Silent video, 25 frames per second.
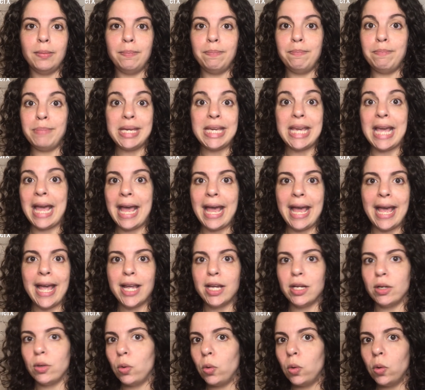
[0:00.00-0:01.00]

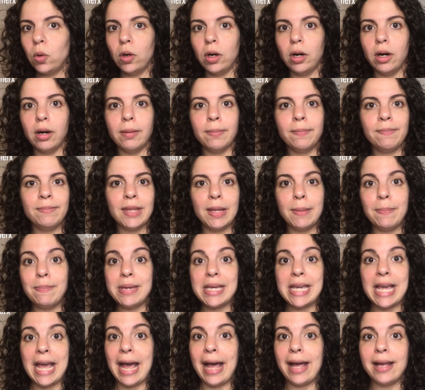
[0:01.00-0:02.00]
BA or
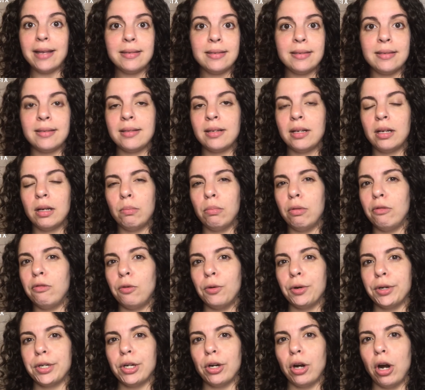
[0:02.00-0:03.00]
BS
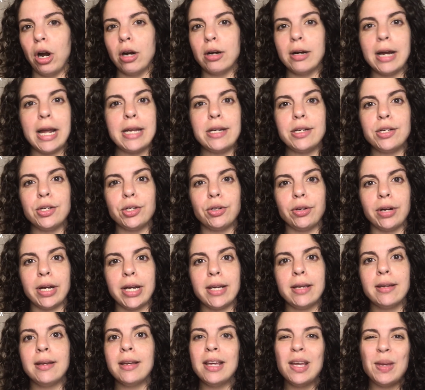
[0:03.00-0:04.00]
before your RN degree
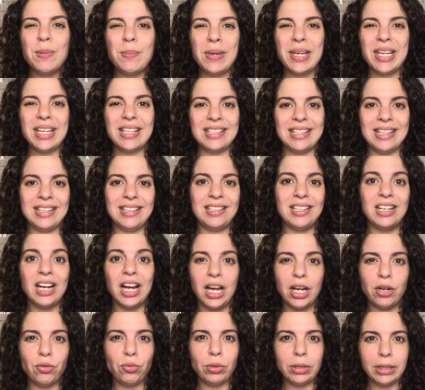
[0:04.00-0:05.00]
because it's
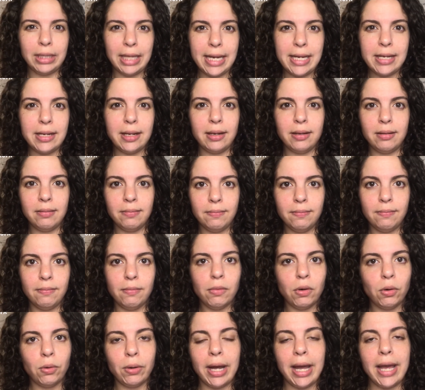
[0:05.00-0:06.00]
not related,
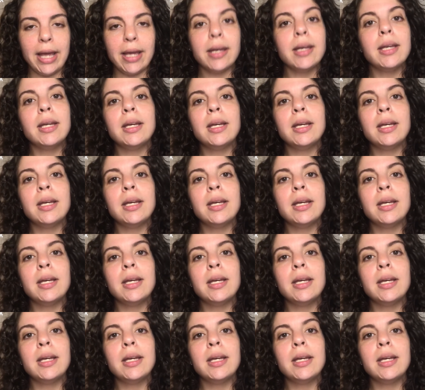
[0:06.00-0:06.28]
okay?